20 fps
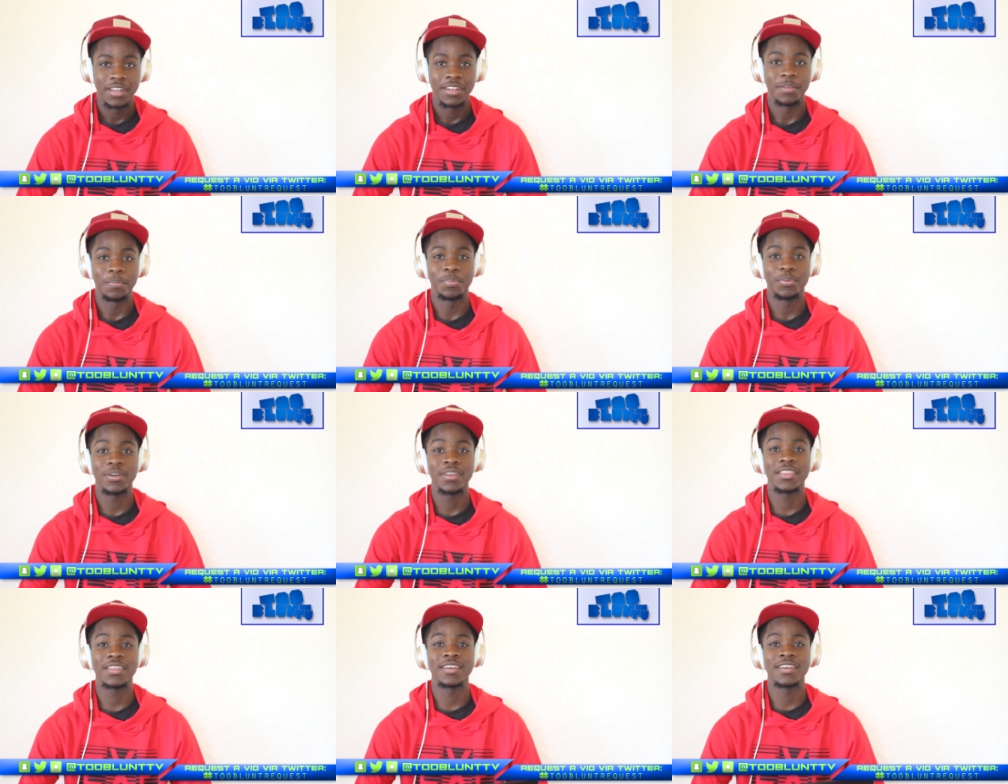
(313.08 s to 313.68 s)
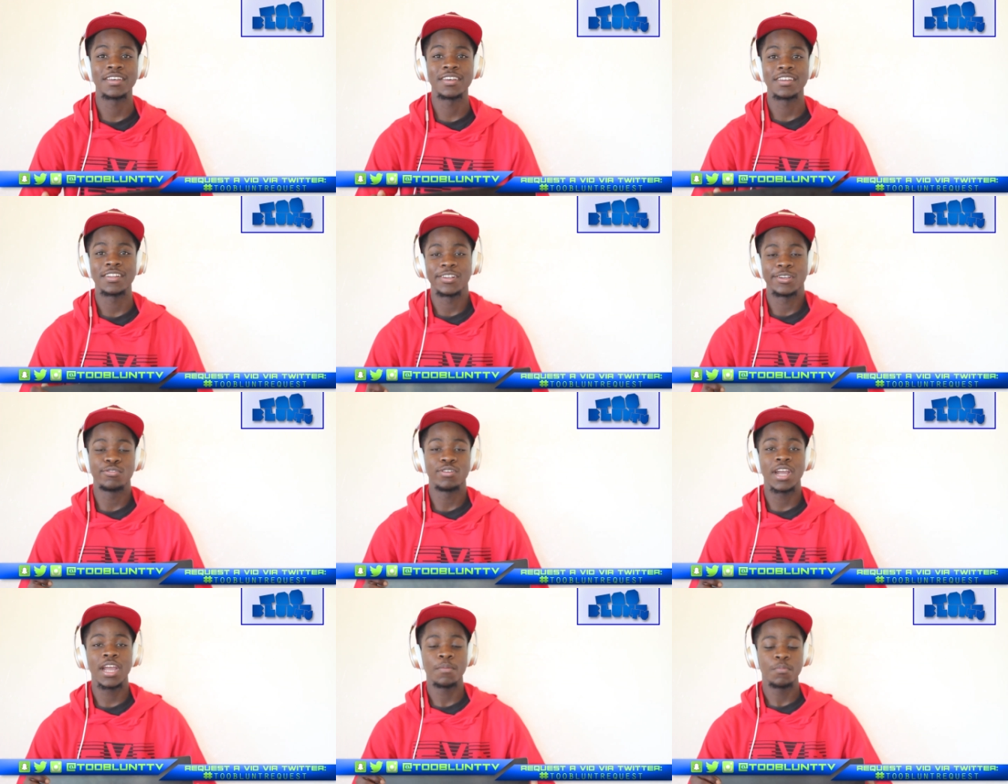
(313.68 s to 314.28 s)
The
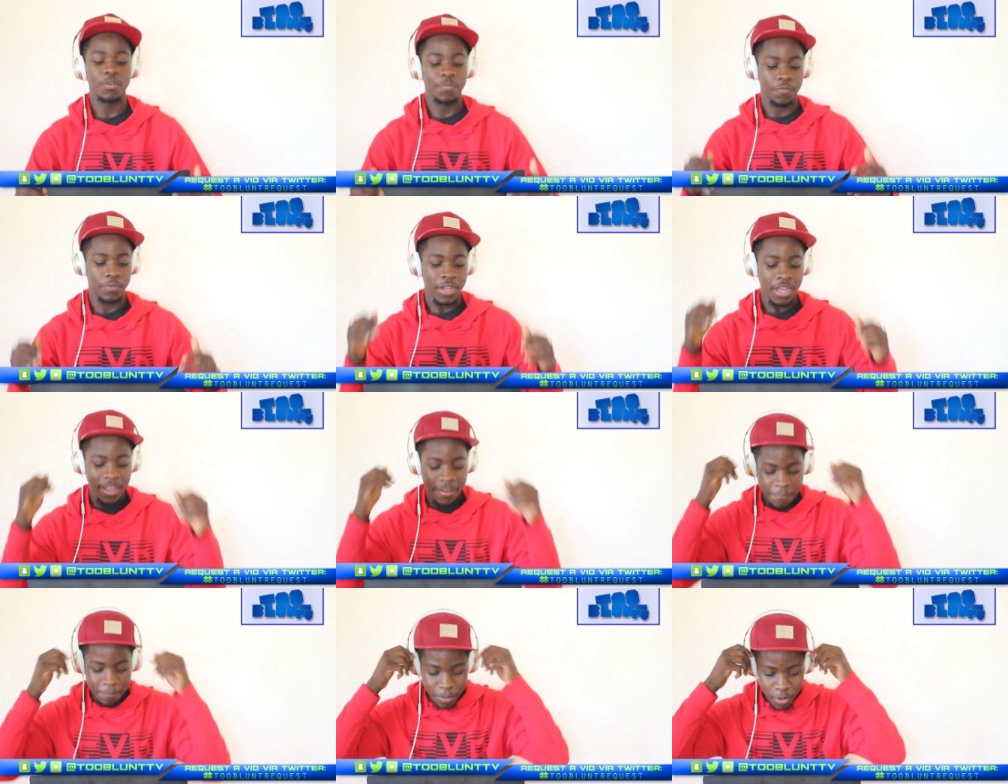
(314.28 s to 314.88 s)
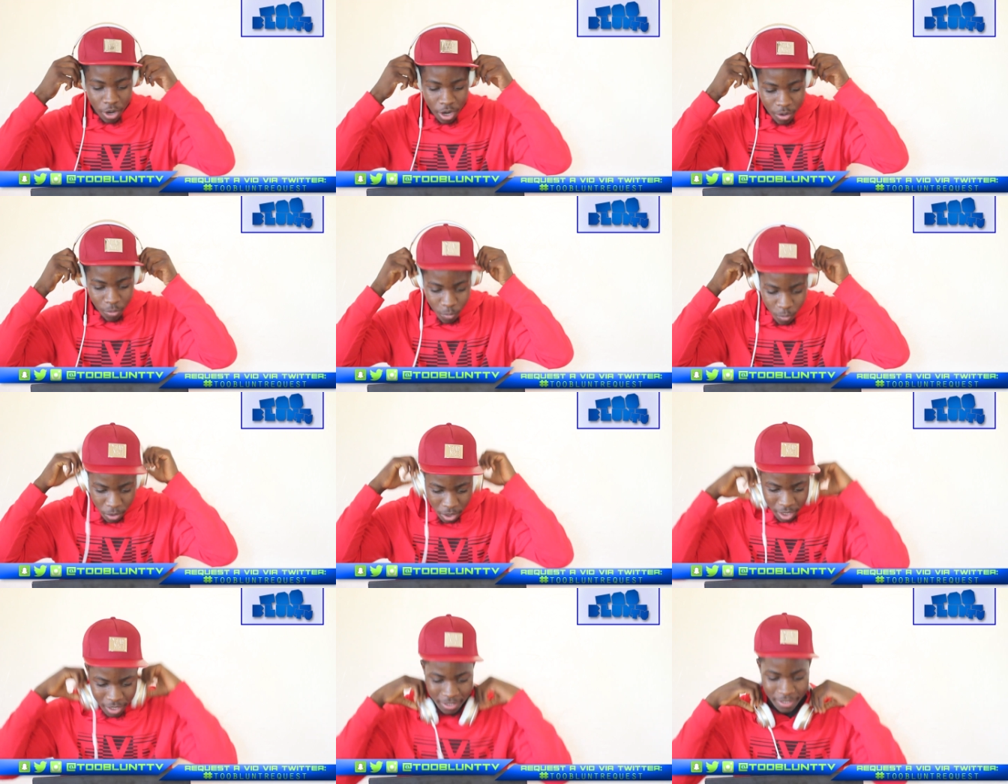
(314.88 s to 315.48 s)
Brotherhood Grime Revived Part
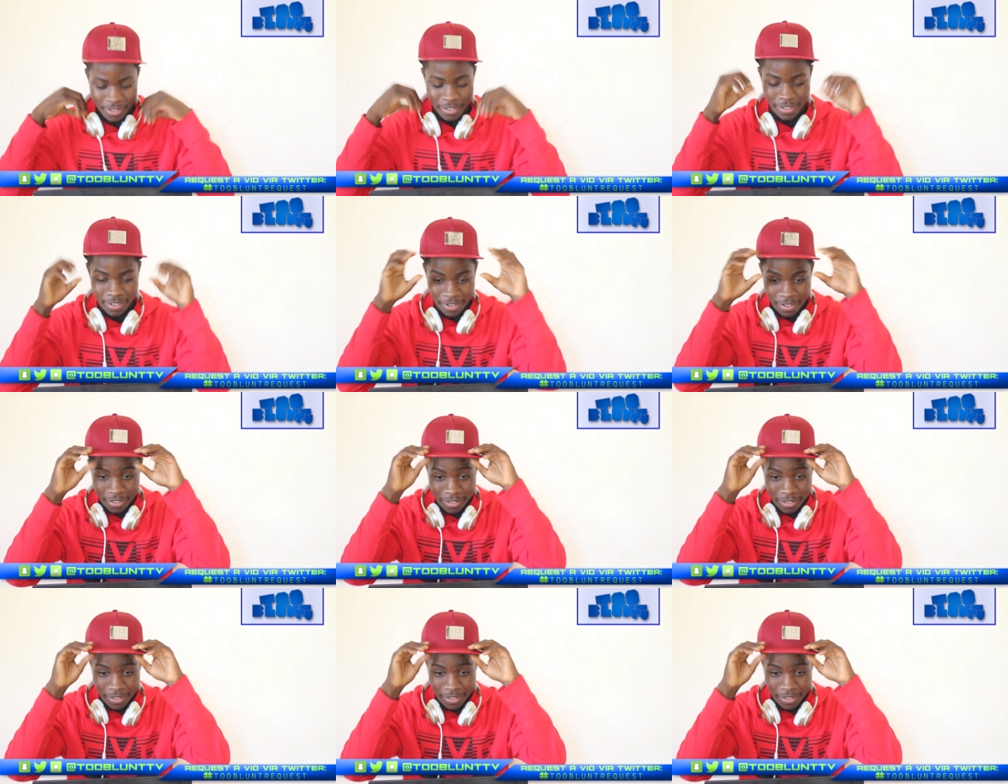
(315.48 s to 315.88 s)
1.